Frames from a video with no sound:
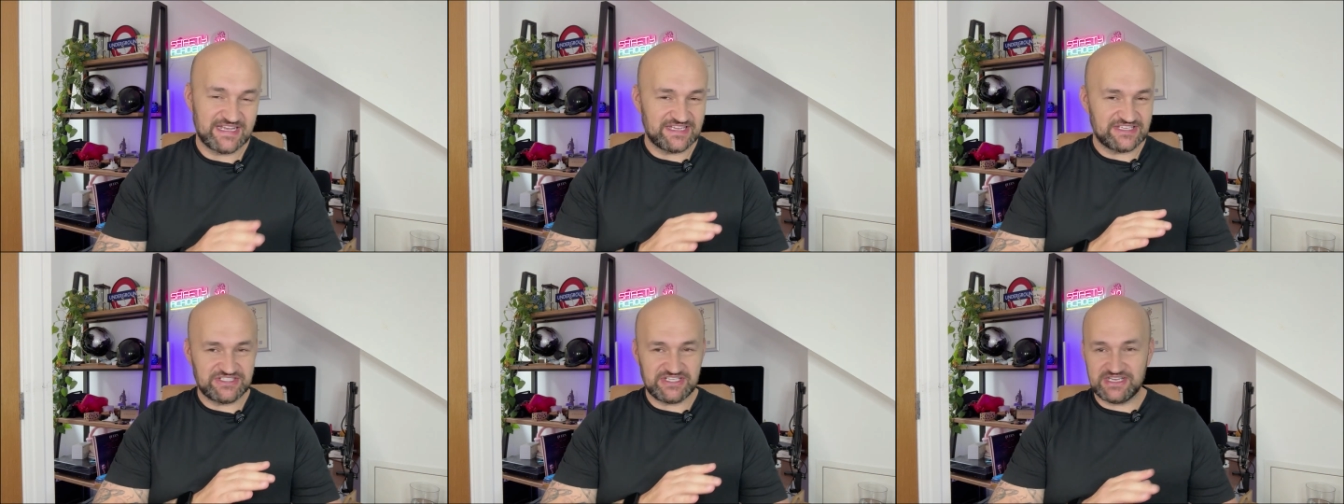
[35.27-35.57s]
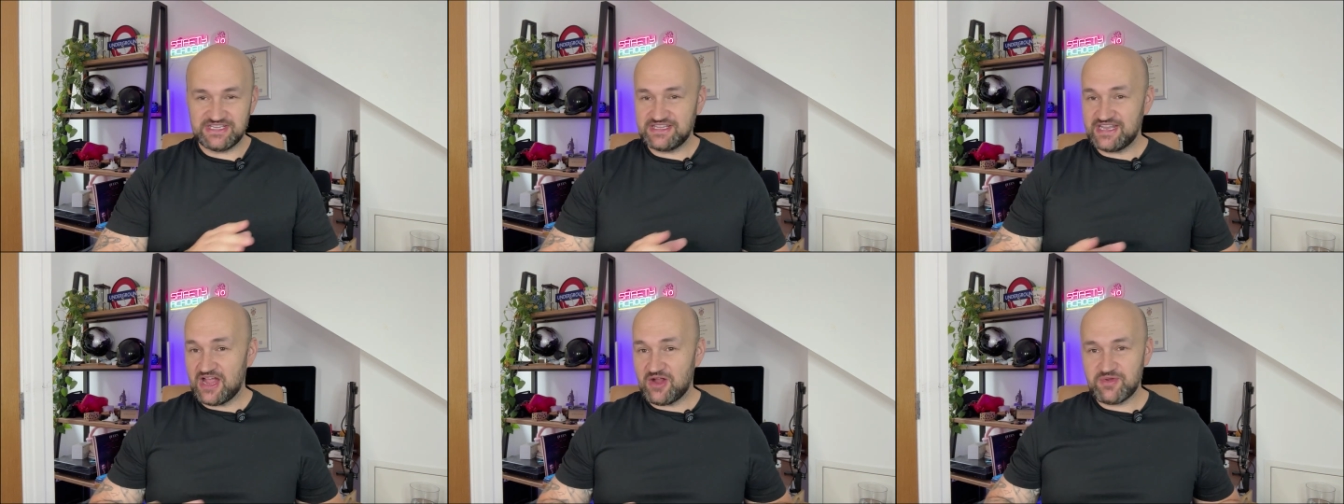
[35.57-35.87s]

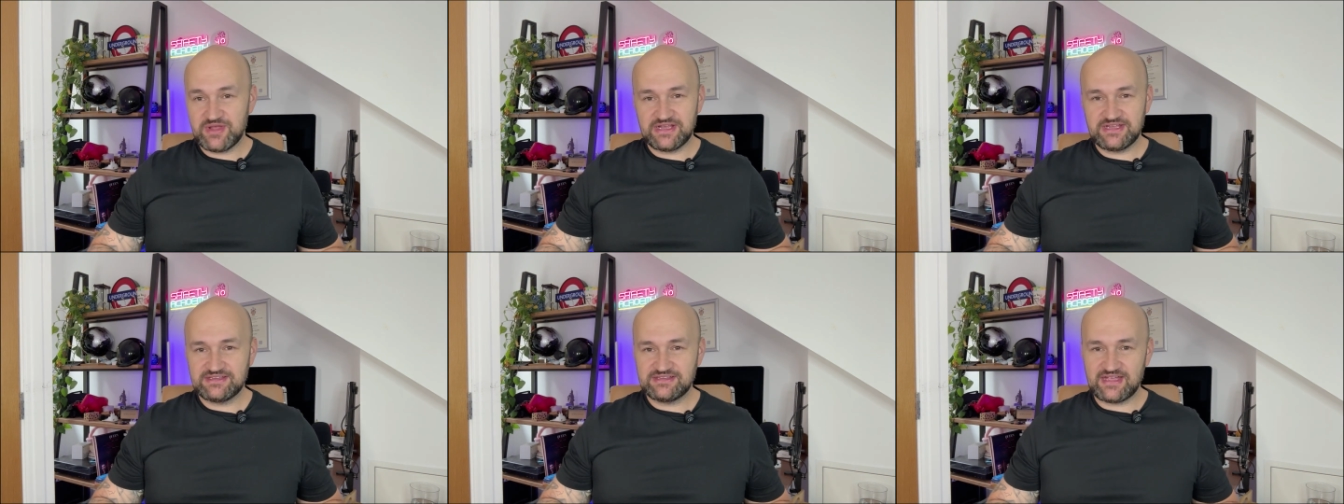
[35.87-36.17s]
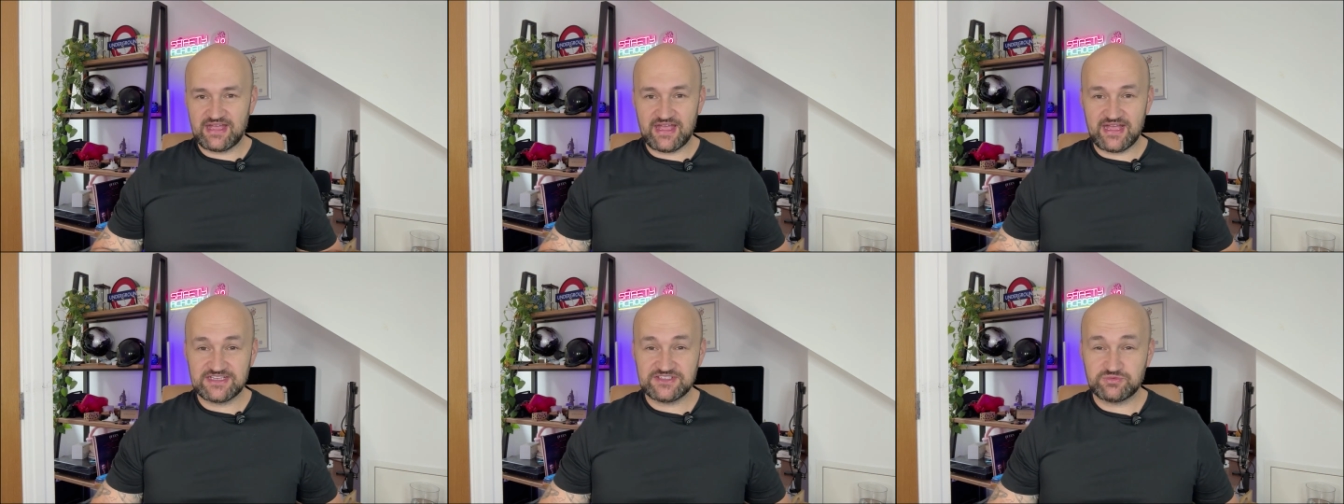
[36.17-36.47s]
generic
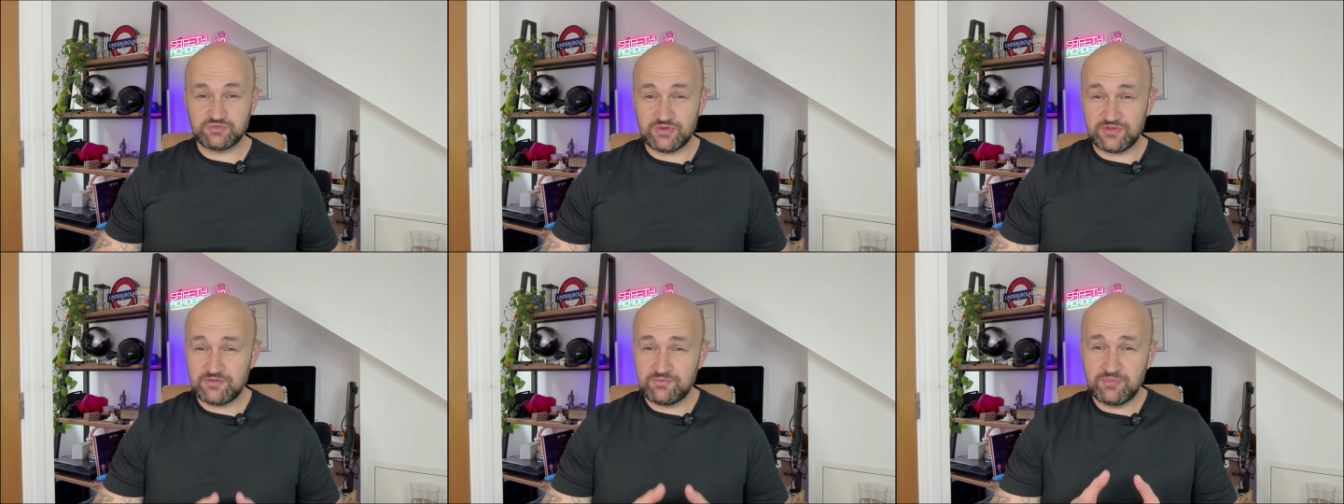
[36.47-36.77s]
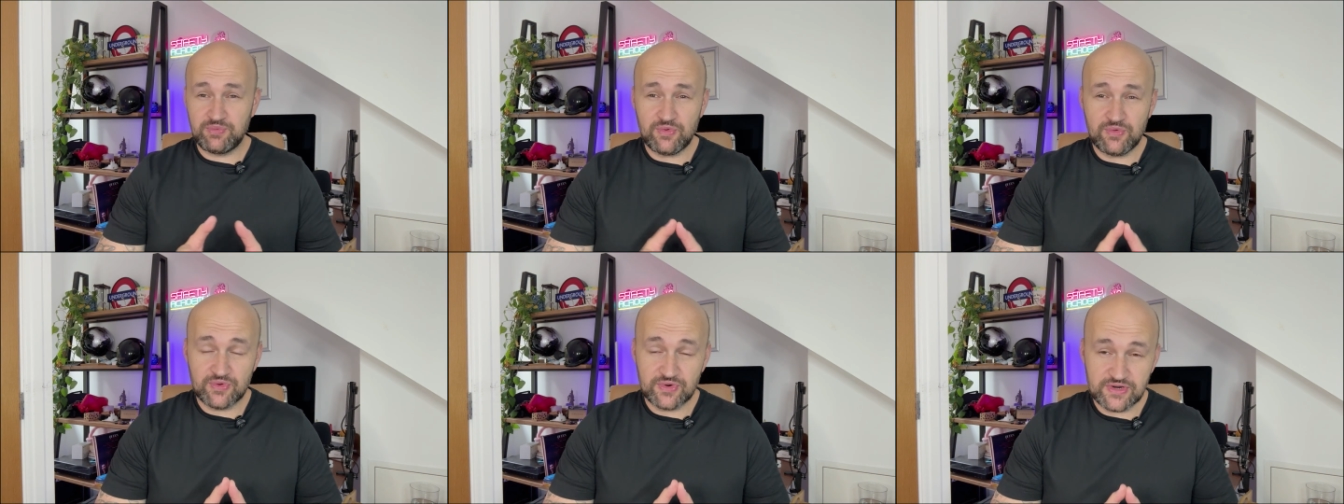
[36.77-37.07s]
text with
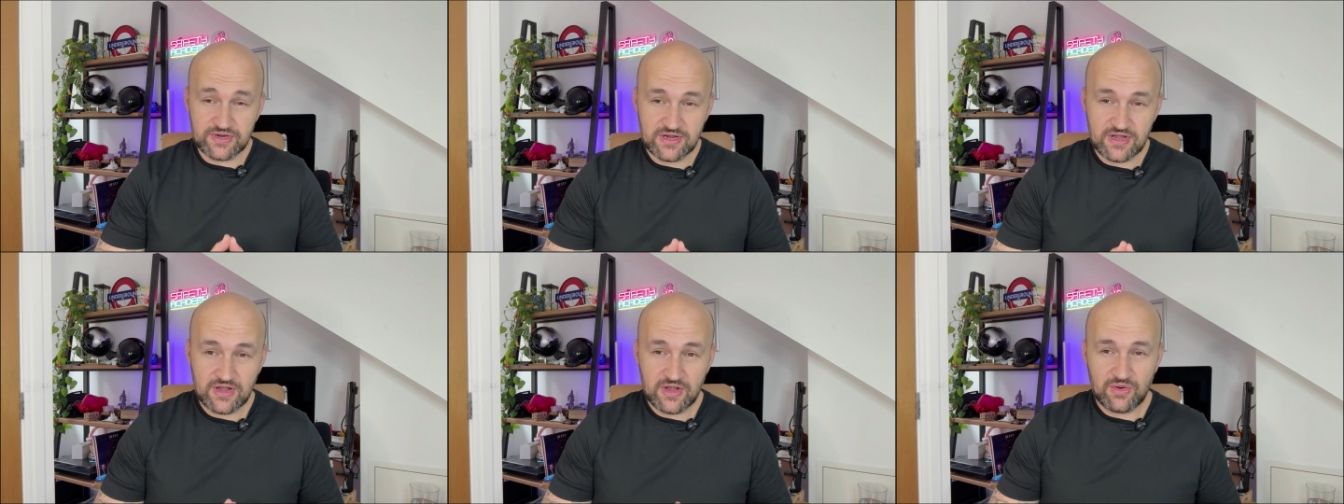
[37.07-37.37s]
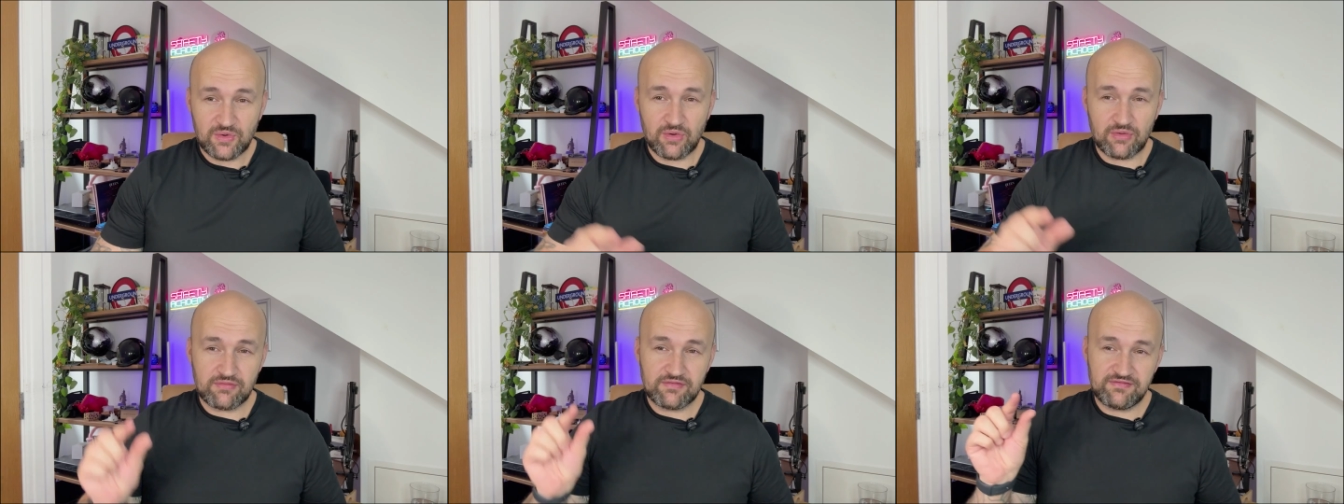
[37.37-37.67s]
poor
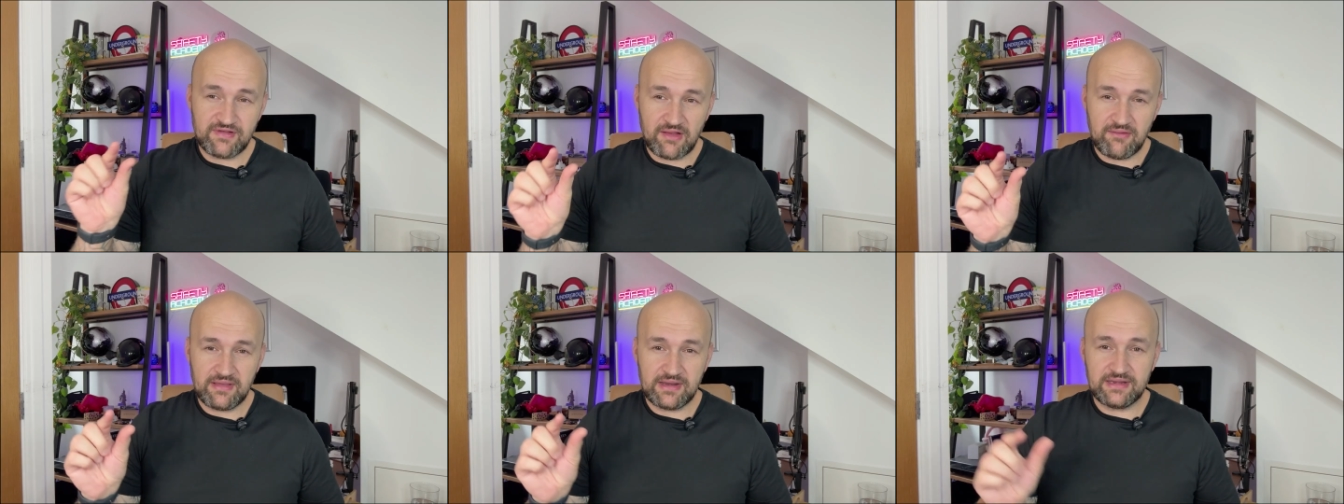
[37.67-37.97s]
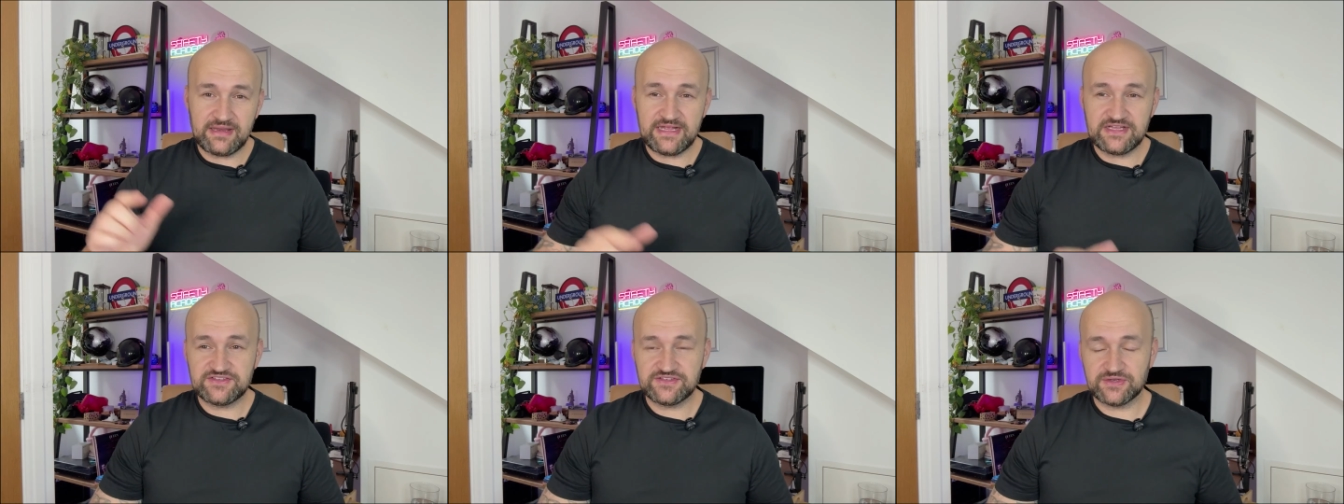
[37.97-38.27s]
or very
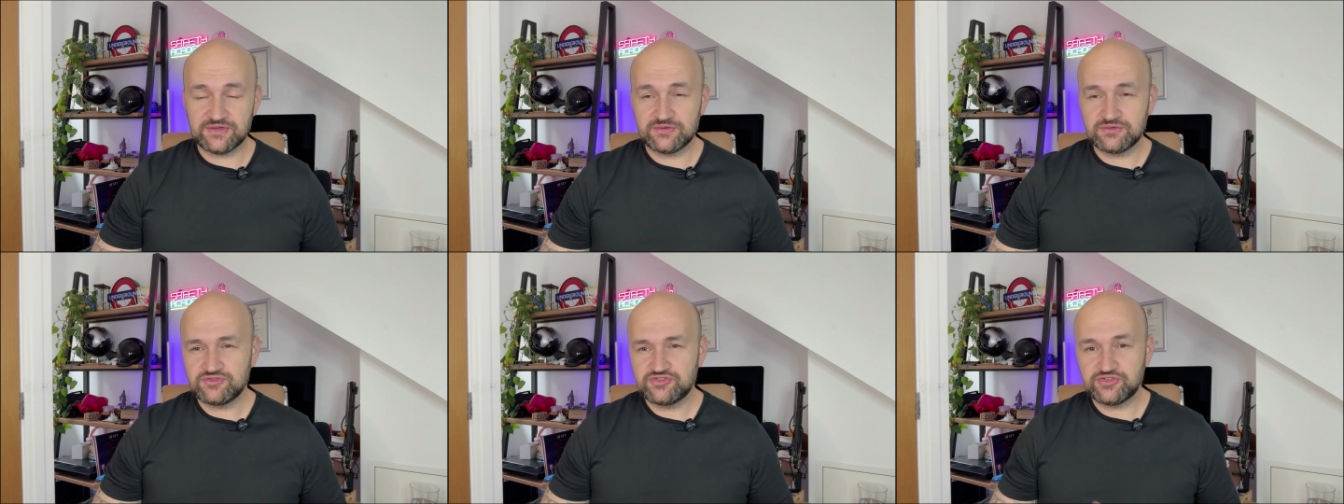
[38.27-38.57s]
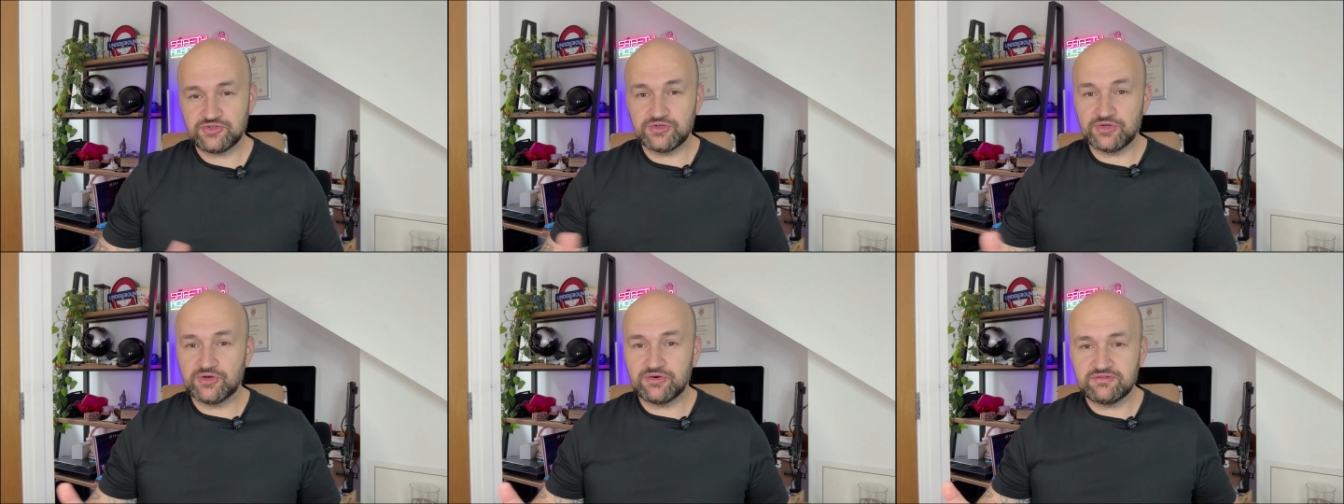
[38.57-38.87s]
little
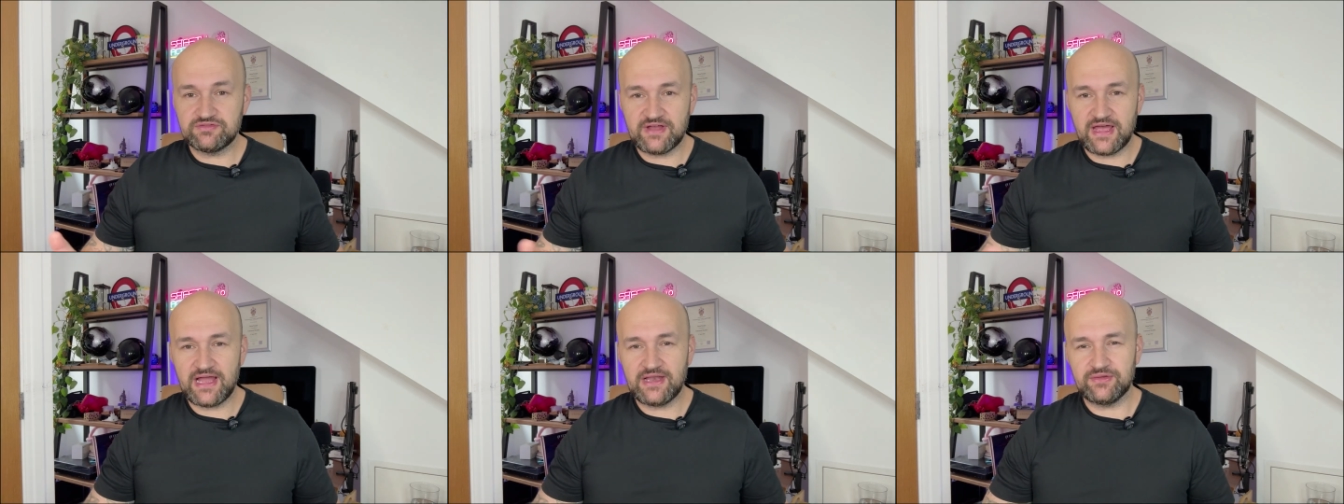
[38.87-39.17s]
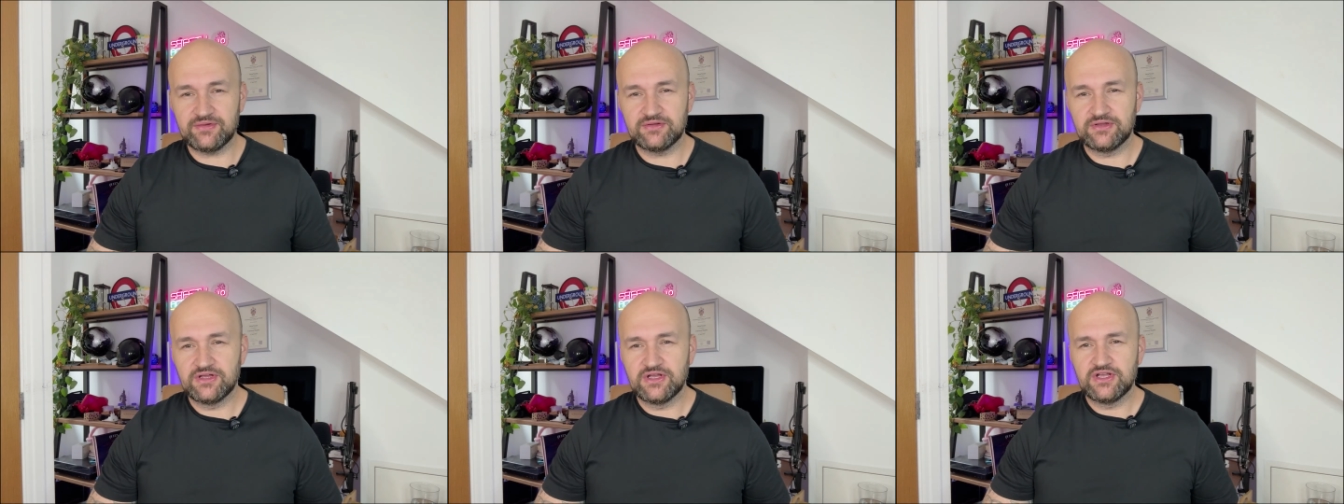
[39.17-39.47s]
to no
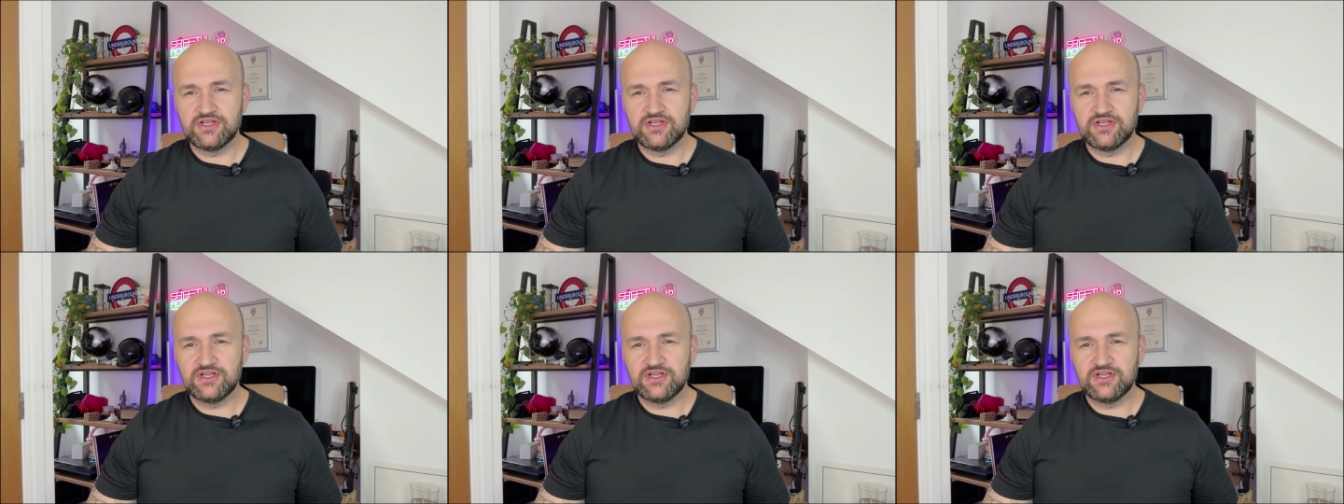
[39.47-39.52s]
value.